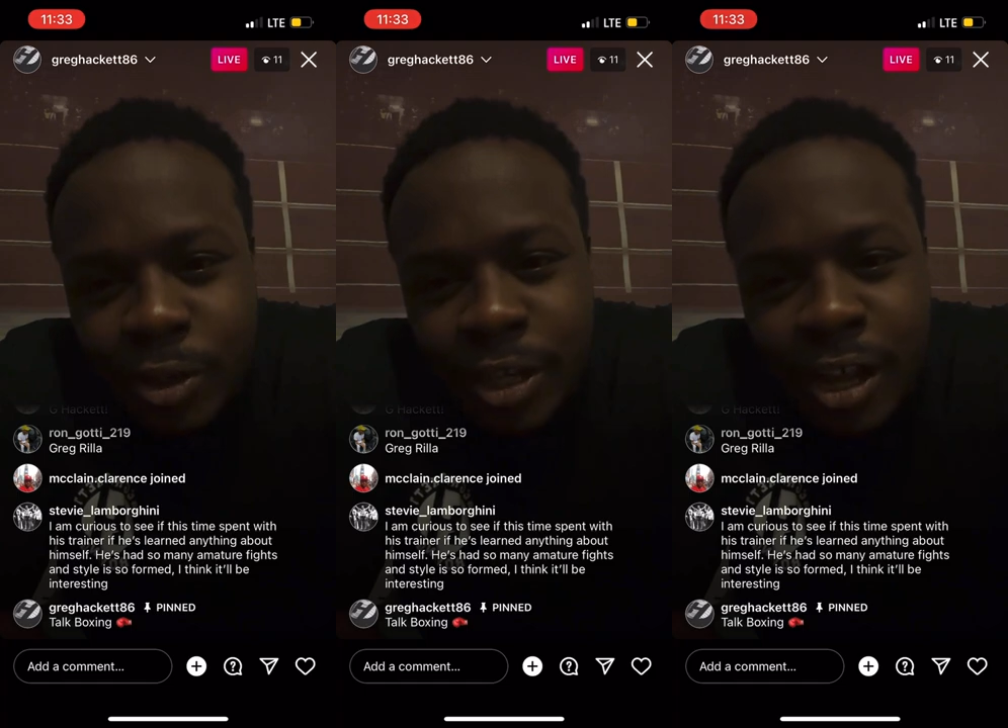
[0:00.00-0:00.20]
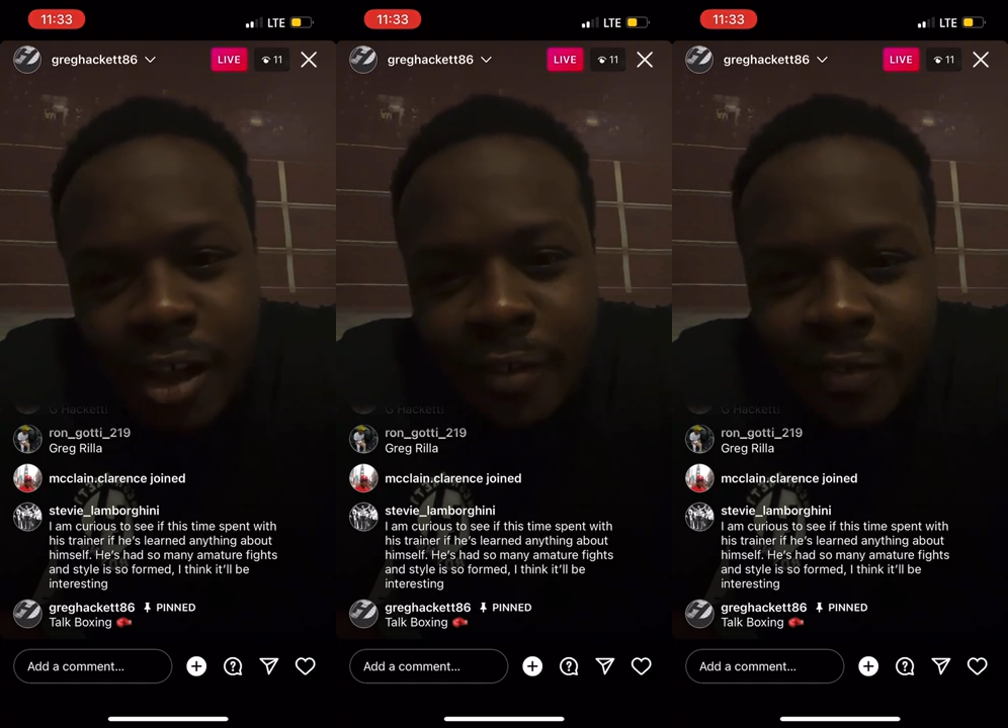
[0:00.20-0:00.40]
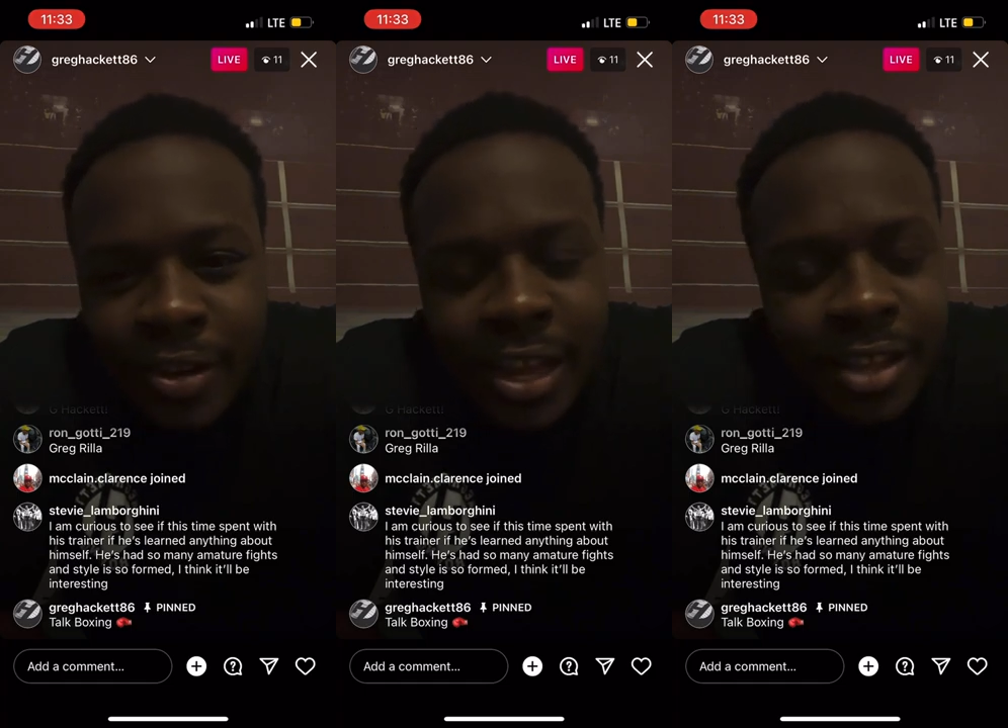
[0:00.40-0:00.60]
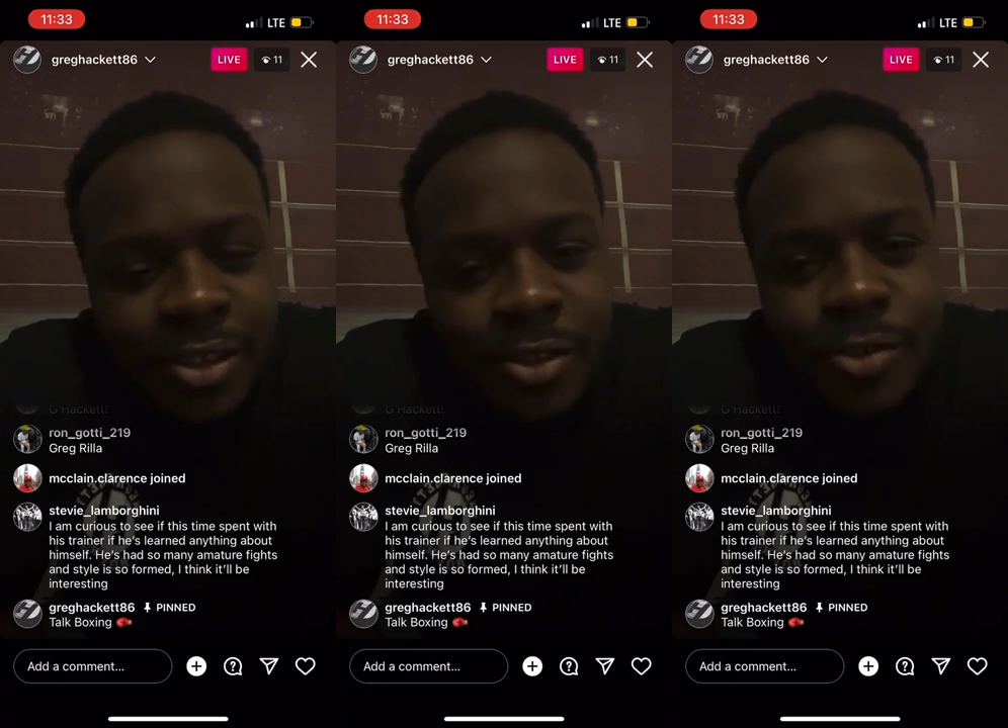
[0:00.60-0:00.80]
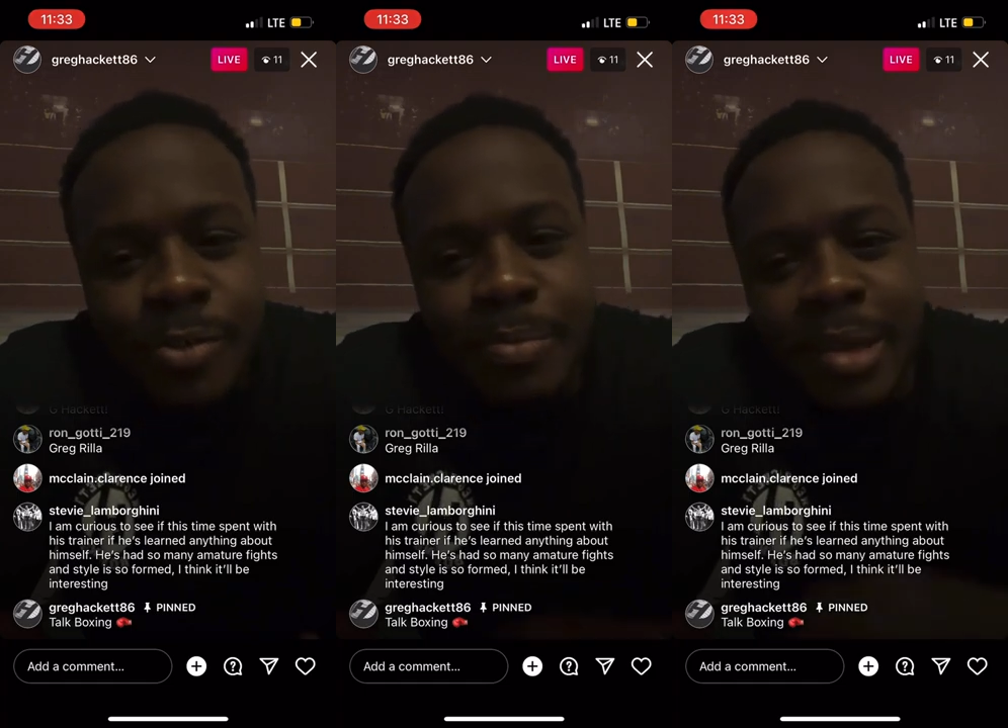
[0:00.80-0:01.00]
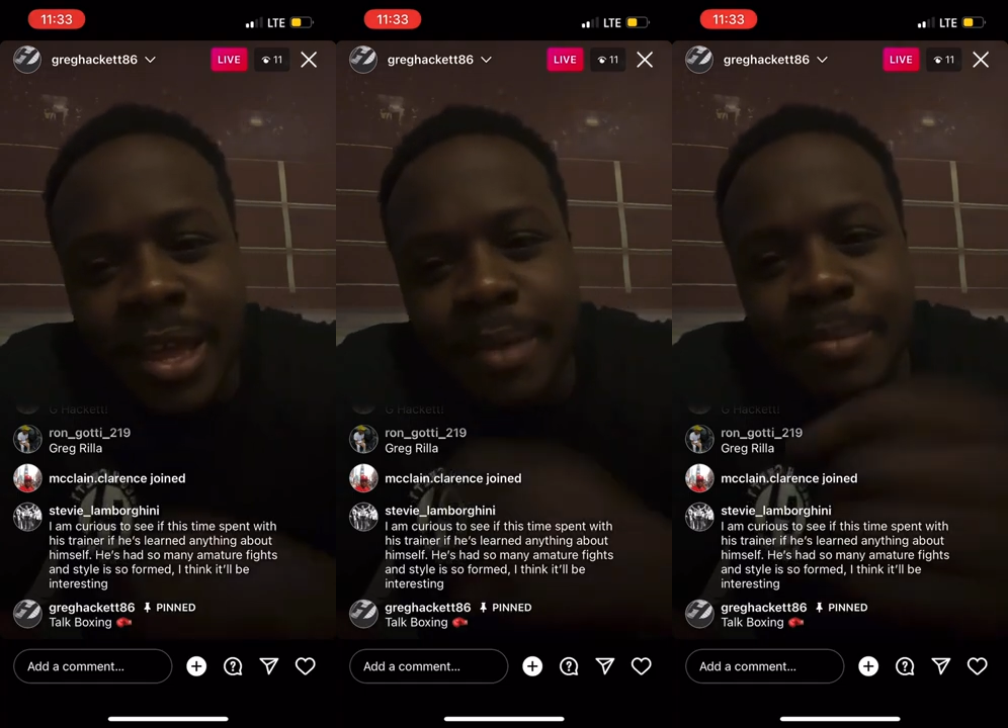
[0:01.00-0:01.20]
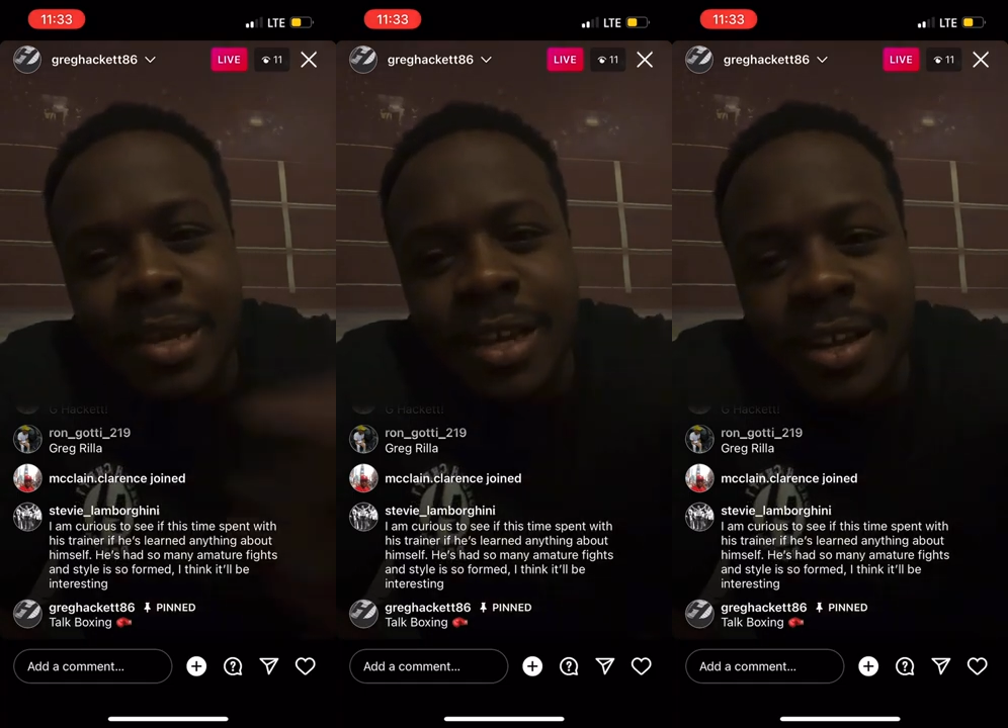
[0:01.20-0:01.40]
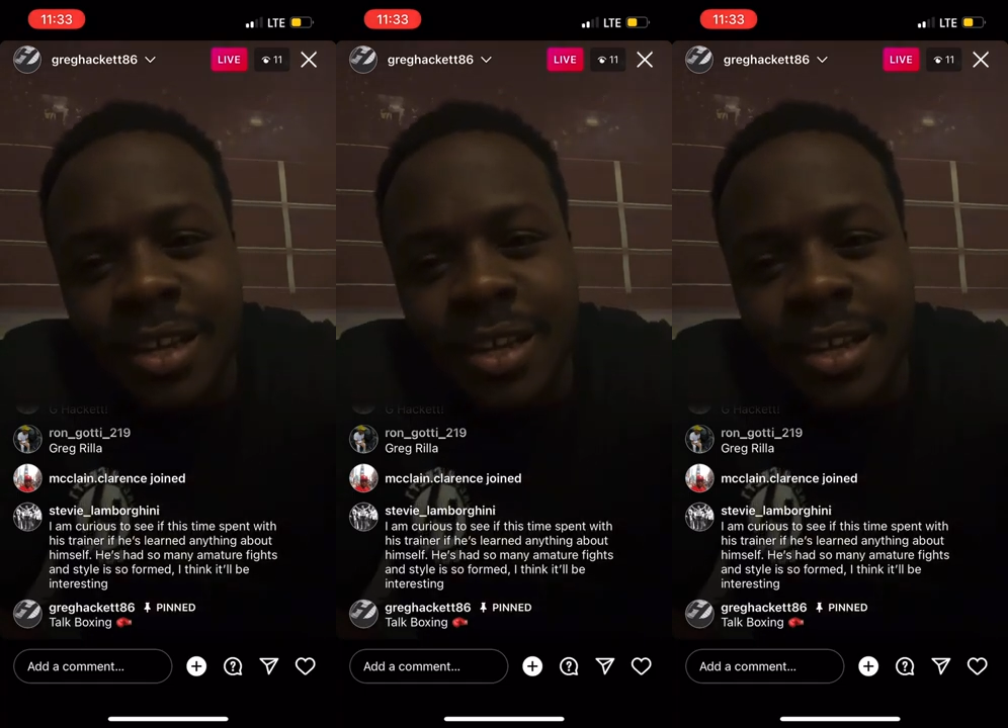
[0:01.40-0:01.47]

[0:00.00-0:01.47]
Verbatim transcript: grew a love for that dude, man,